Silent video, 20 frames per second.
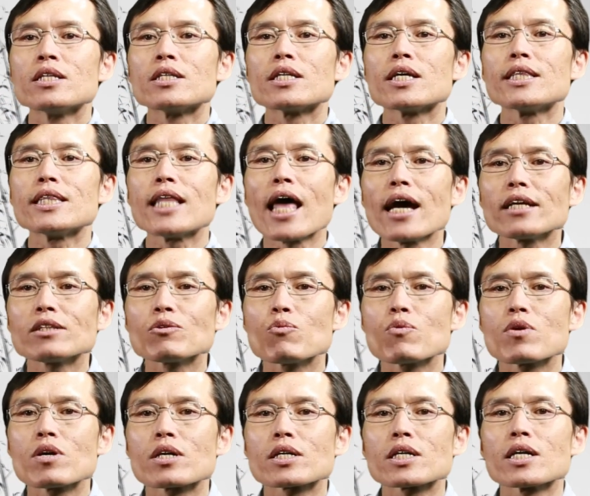The
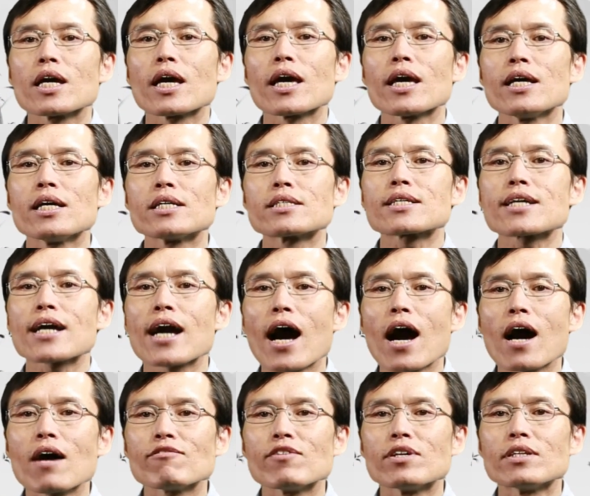network is
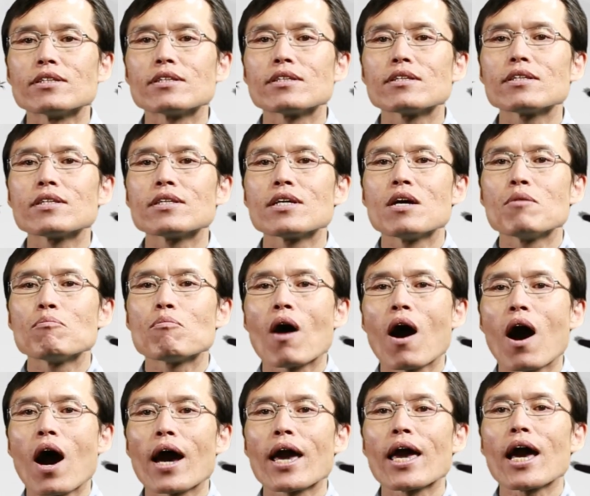governed
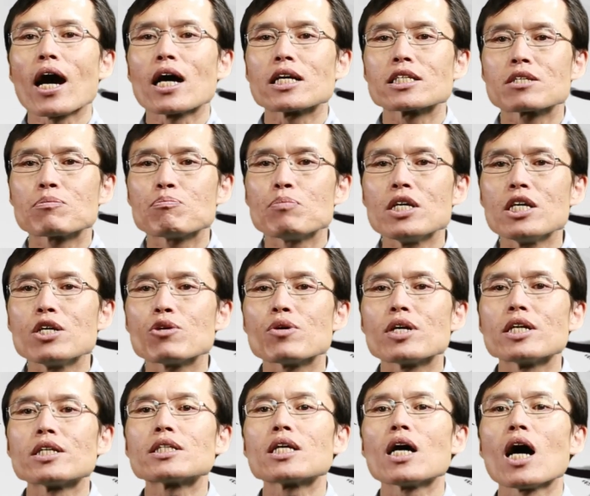by a
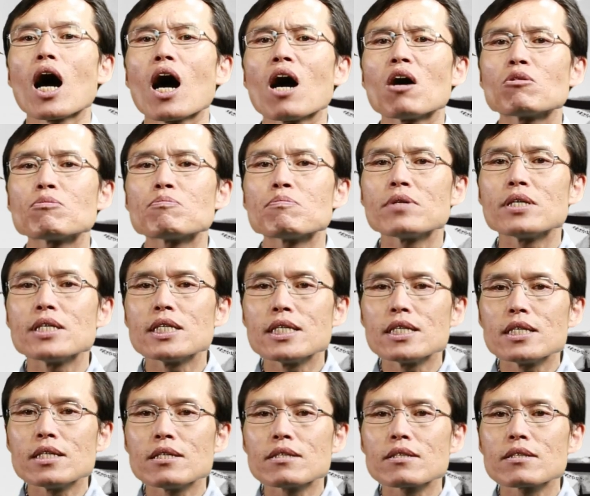spirit of
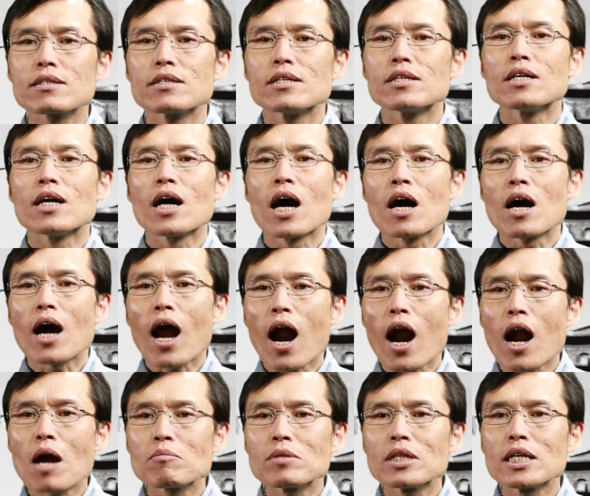peace,
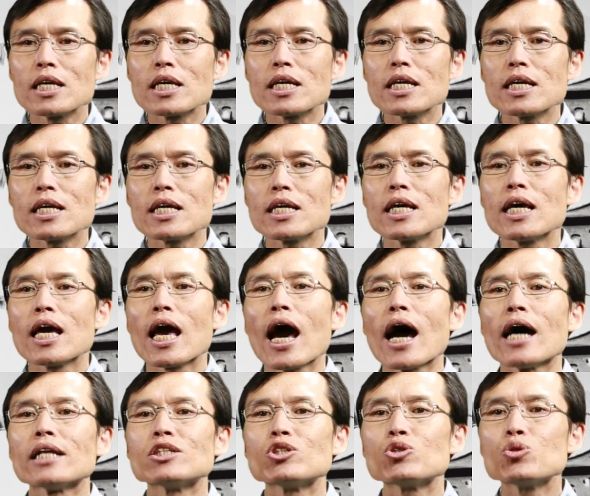harmony,
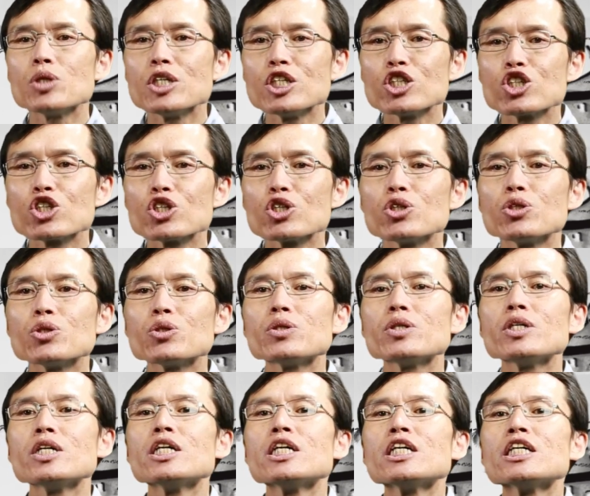and
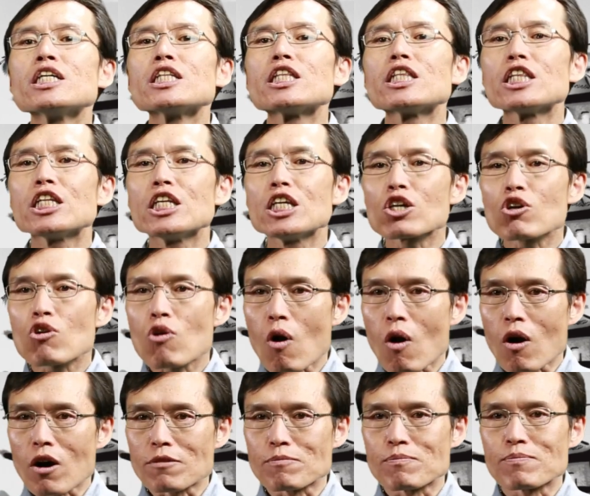ritual
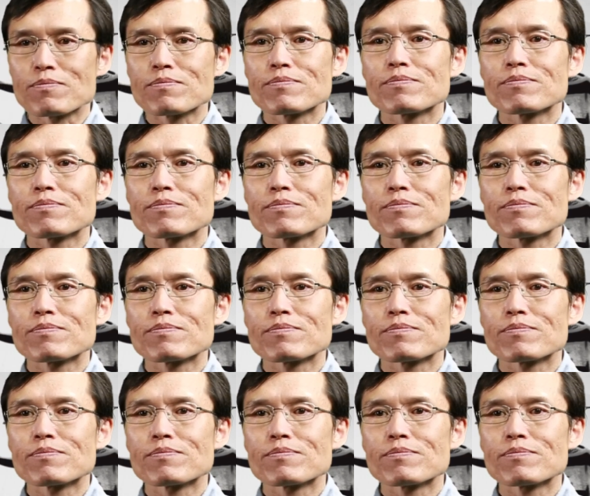decorum.